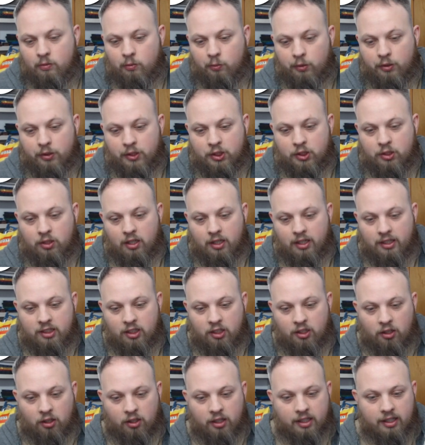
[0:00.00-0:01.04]
really strong. It's a
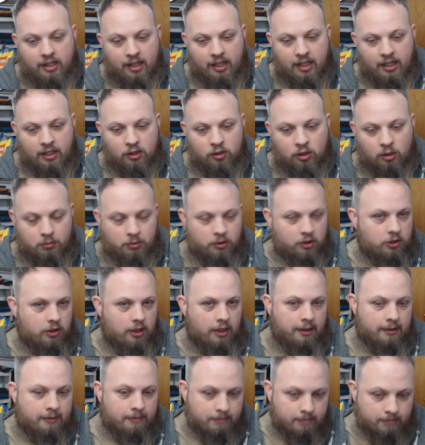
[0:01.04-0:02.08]
30k triple
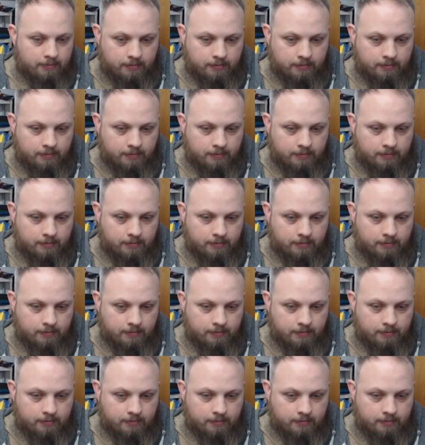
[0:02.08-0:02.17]
strike.